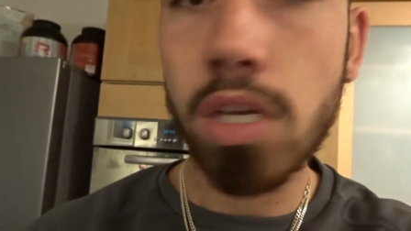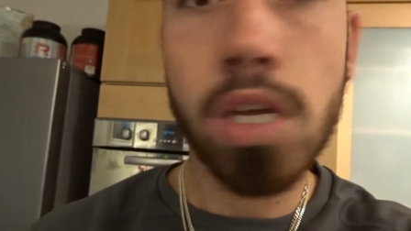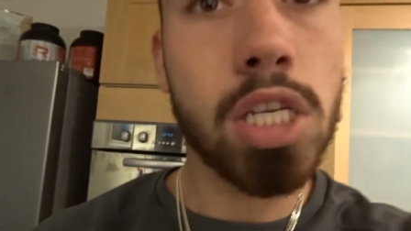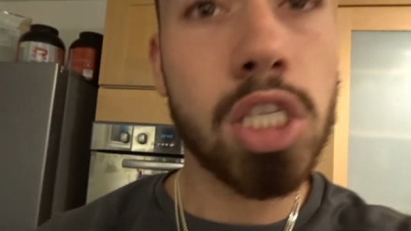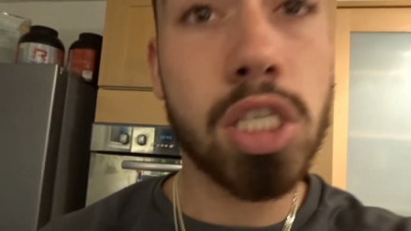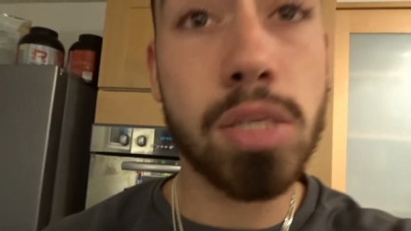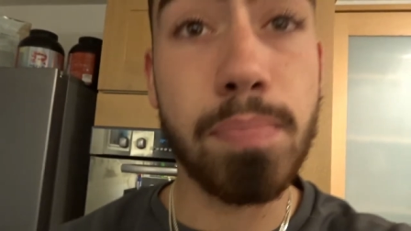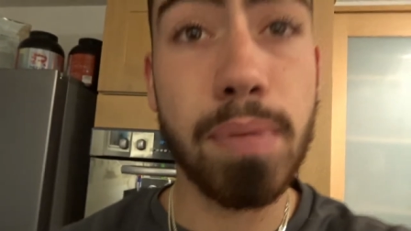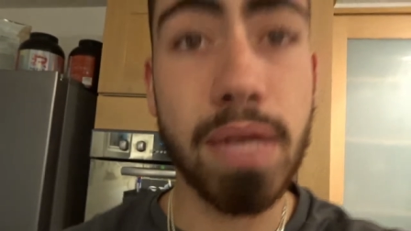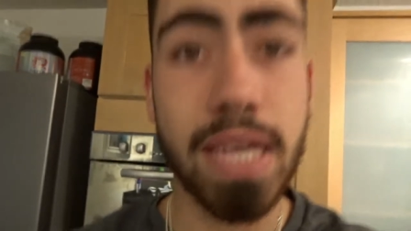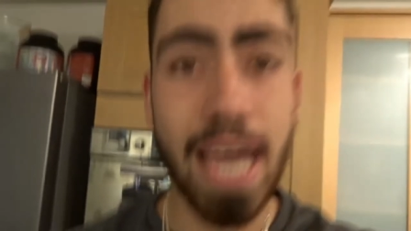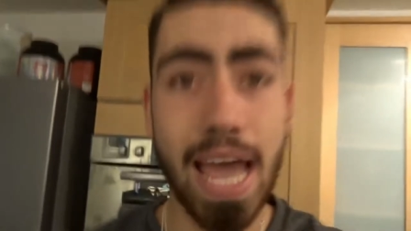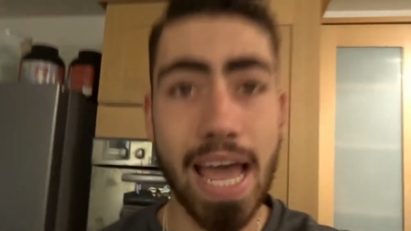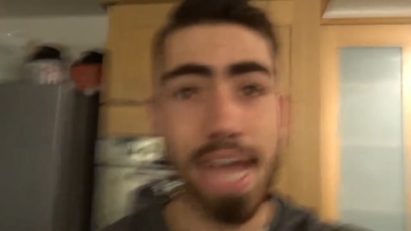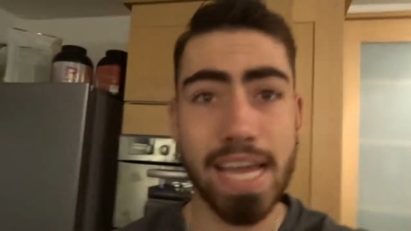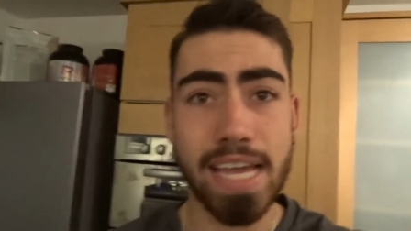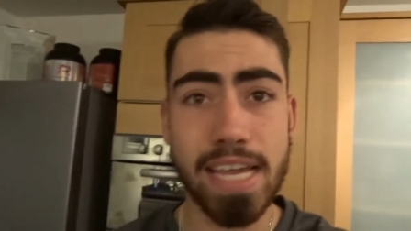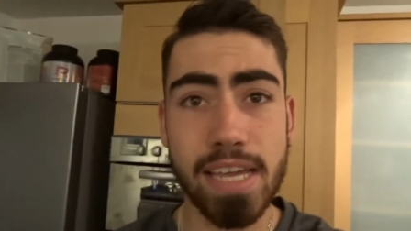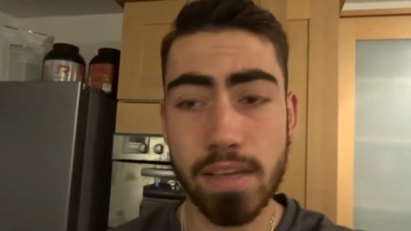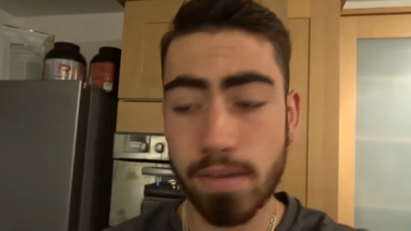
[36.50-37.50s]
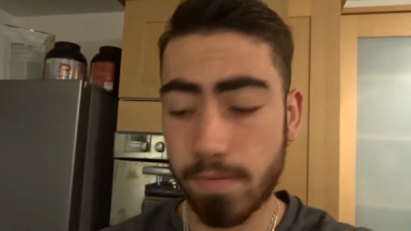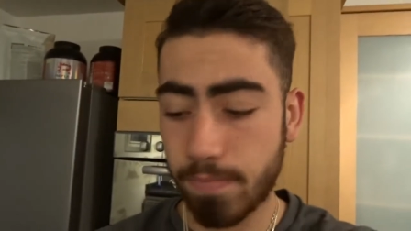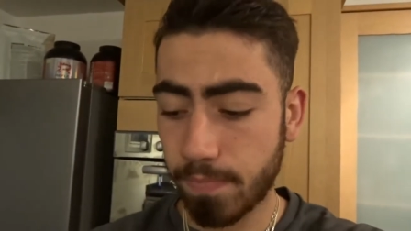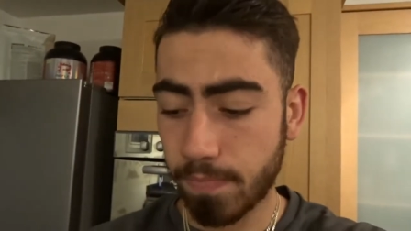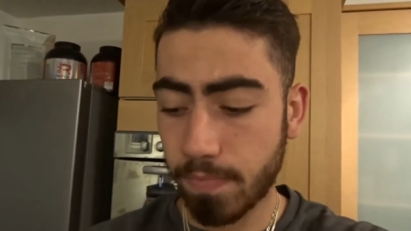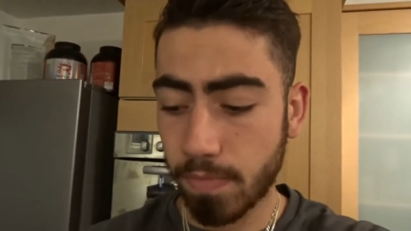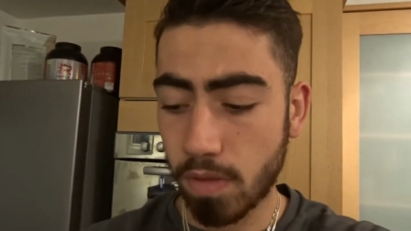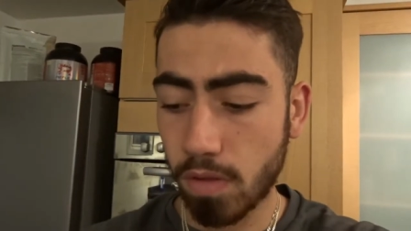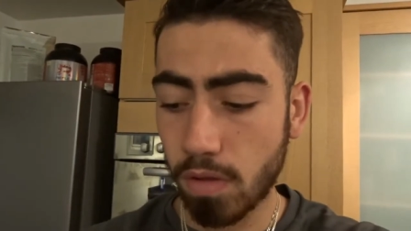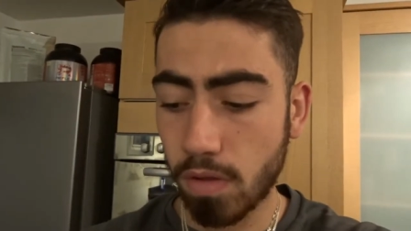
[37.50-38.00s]
spaghetti
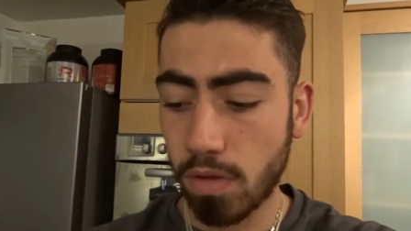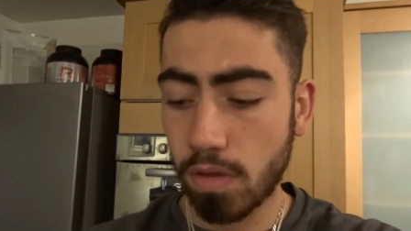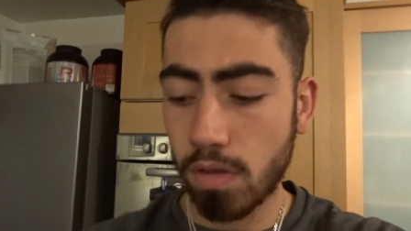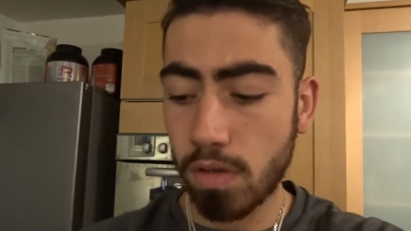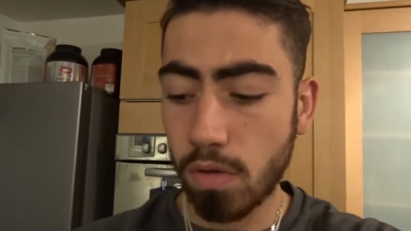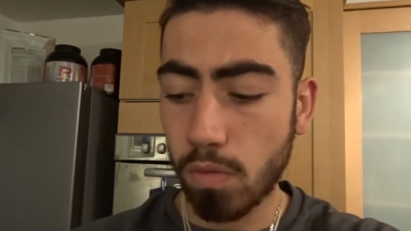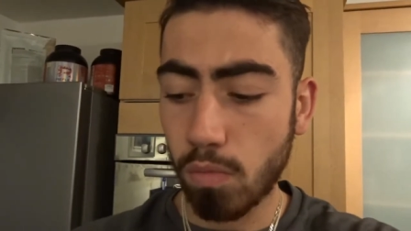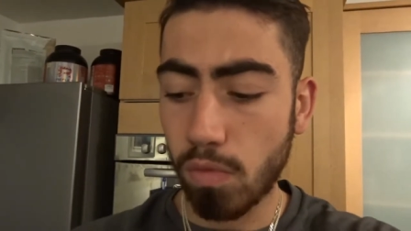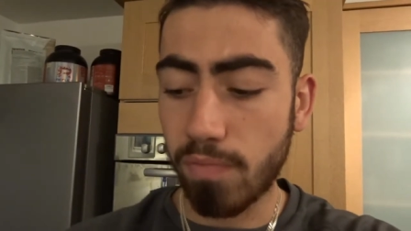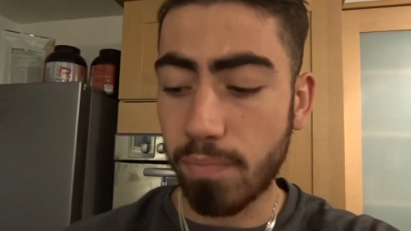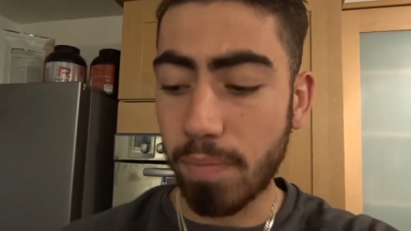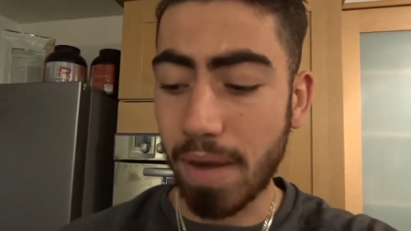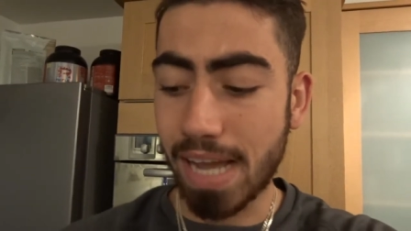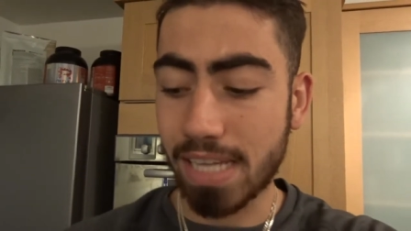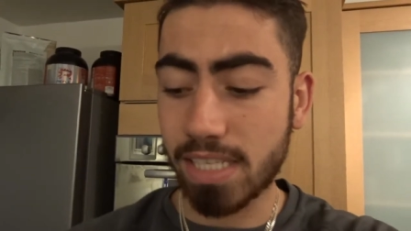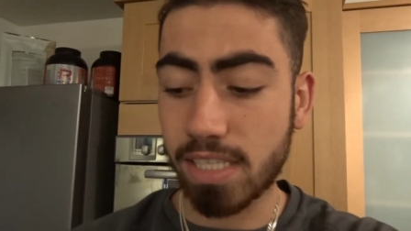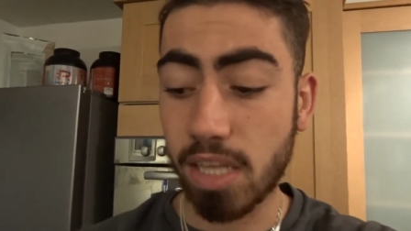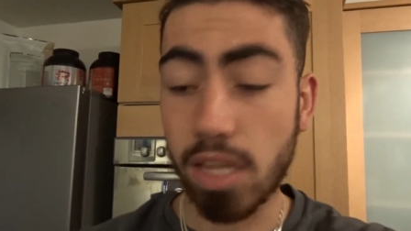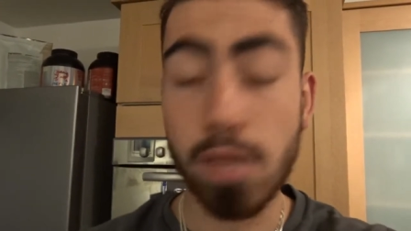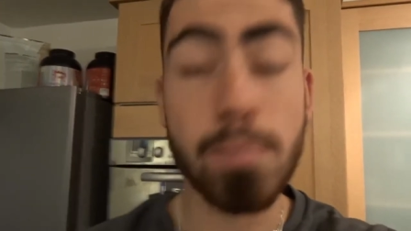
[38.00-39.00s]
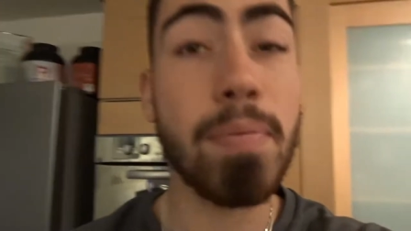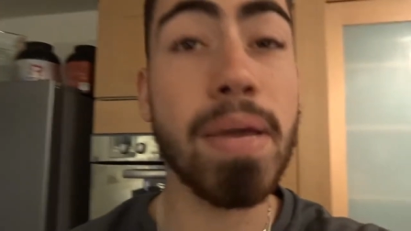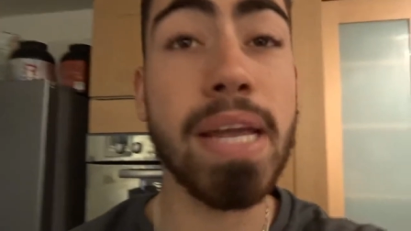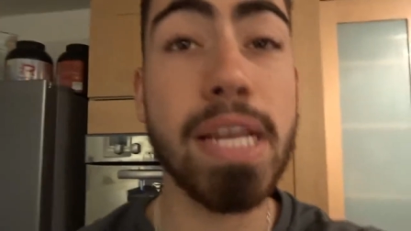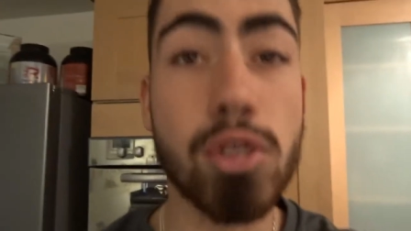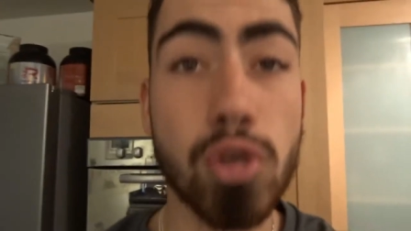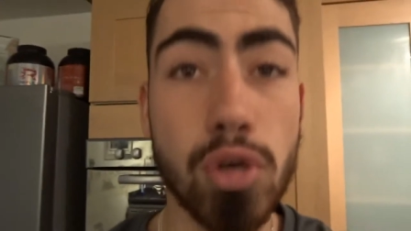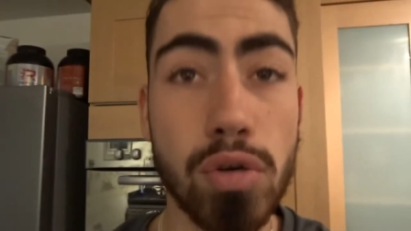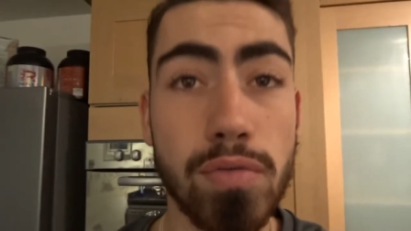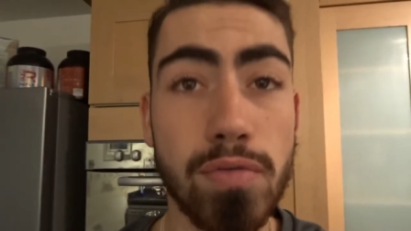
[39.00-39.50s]
with pasta, the
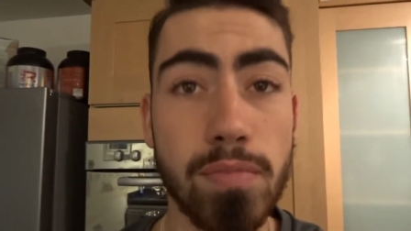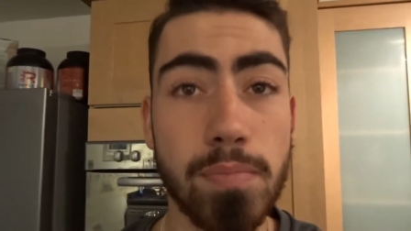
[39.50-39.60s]
beetroot